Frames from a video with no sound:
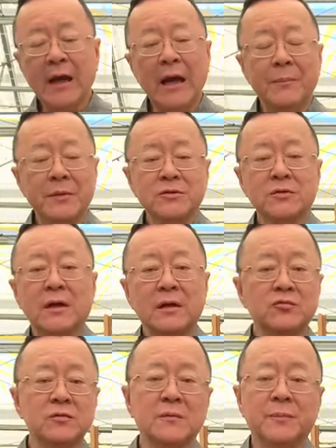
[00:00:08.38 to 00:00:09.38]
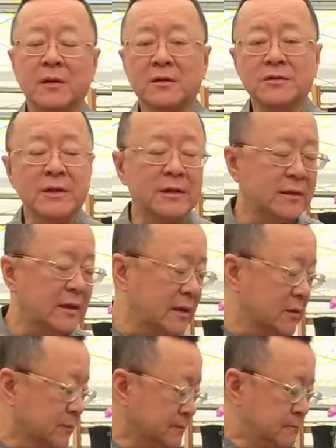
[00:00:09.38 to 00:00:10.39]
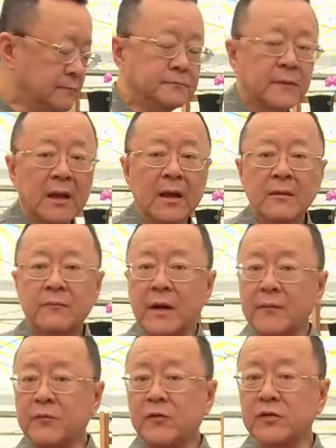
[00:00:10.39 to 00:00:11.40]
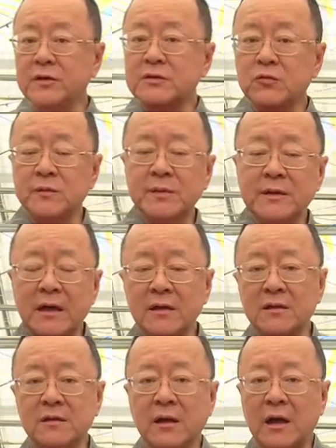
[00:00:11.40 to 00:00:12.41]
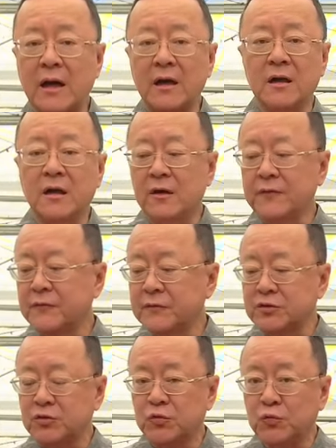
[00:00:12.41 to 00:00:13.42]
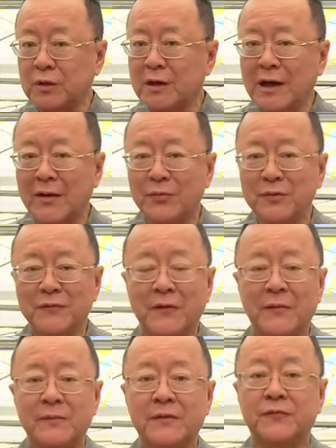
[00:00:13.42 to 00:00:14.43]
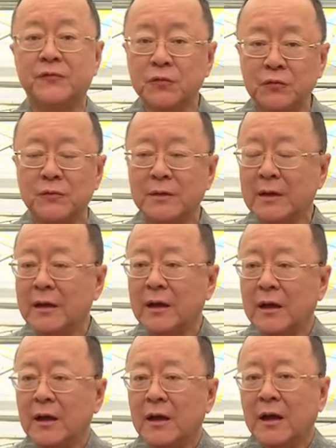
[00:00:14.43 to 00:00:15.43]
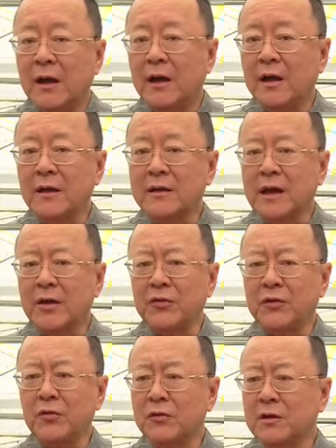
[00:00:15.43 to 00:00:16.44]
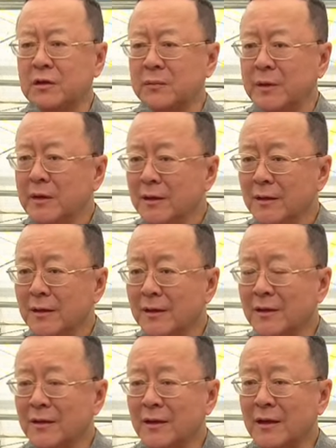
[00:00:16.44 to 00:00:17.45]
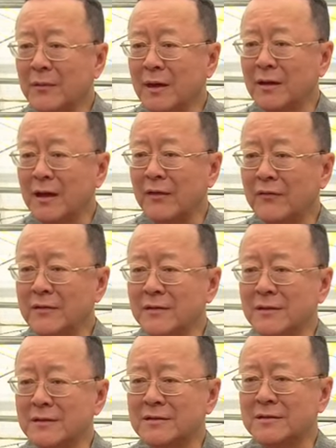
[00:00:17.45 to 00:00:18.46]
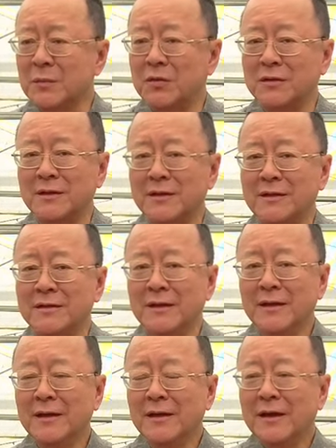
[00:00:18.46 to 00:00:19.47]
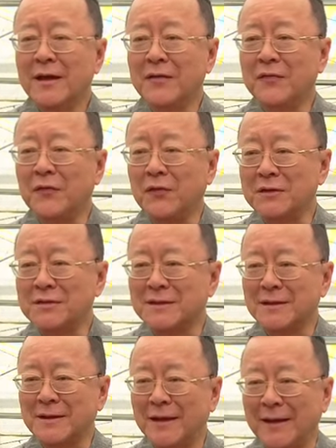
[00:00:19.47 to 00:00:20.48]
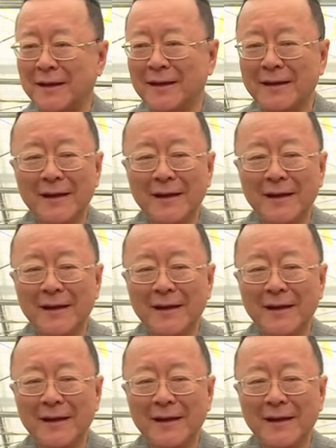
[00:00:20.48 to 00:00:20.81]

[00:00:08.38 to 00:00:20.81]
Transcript: episodes. I do apologize that my voice was kind of on and off. We're still recovering from the flu. Can you all hear me? I'm kind of having the smoky voice today.